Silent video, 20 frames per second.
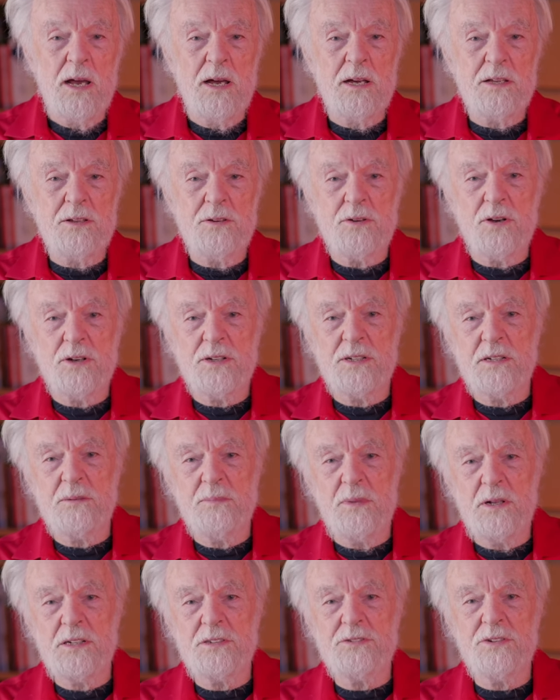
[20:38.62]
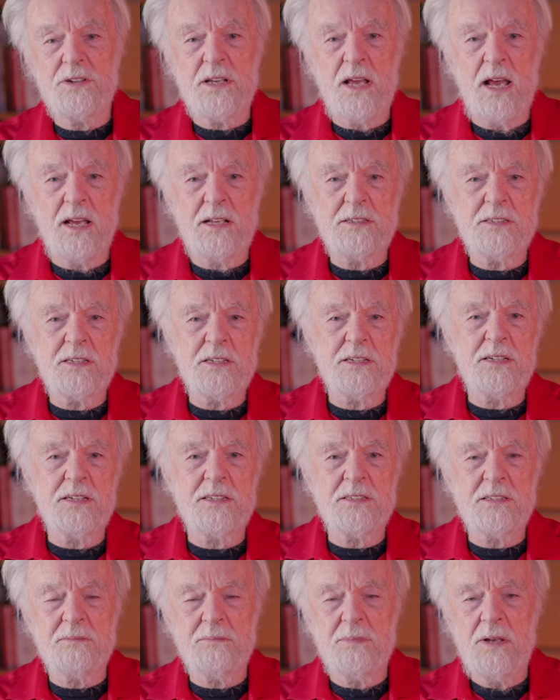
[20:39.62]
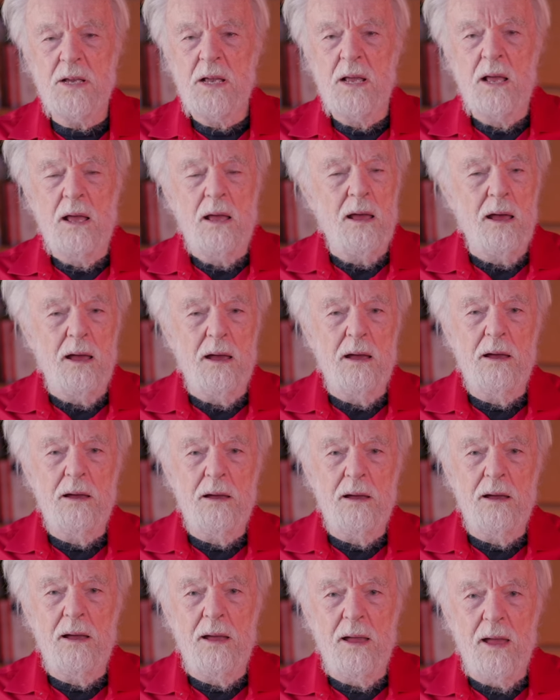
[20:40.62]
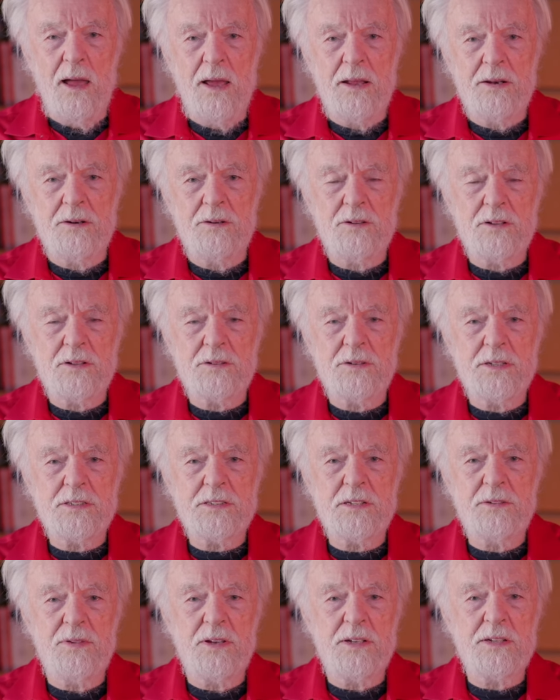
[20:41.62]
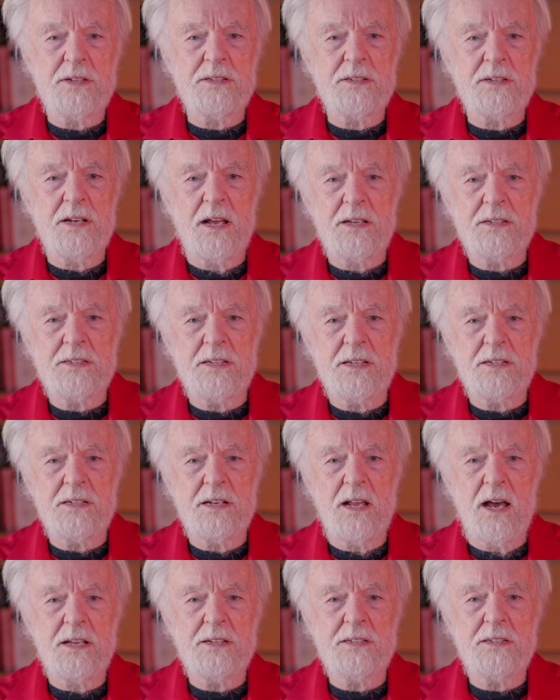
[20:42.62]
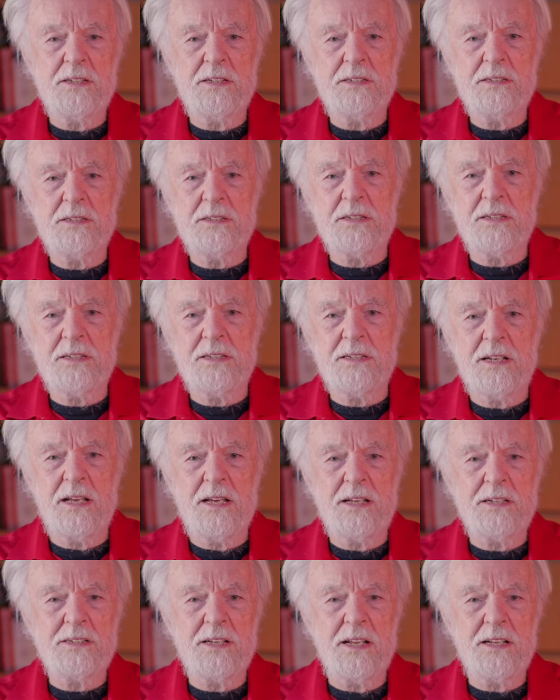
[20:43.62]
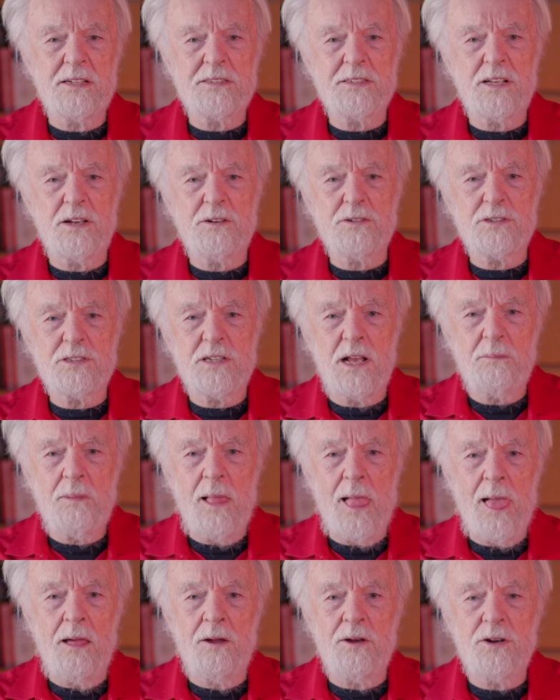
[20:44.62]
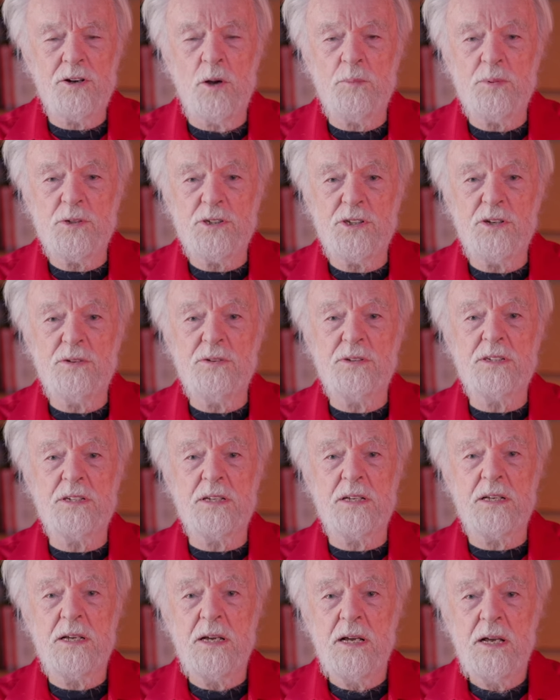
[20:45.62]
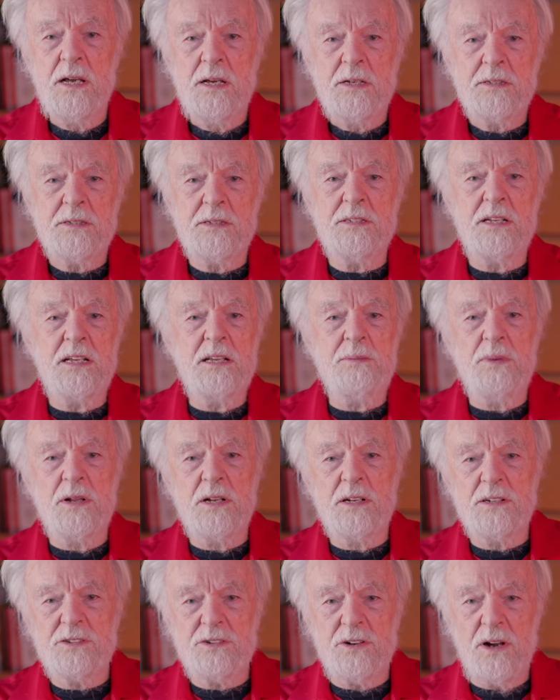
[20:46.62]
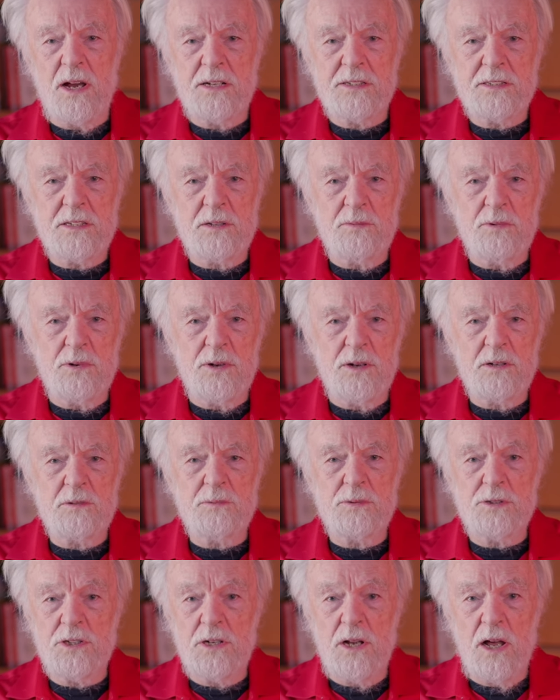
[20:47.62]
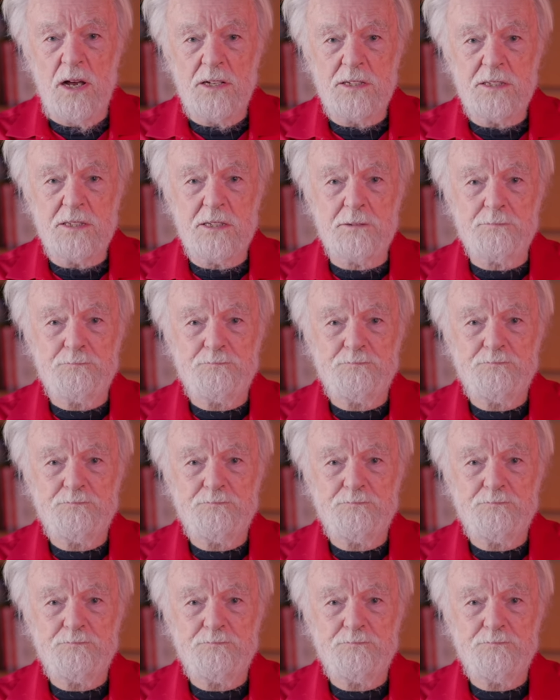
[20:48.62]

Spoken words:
You got into military Keynesianism and all the rest of it in the 1990s. And so somehow an opportunity to demilitarize the world was lost.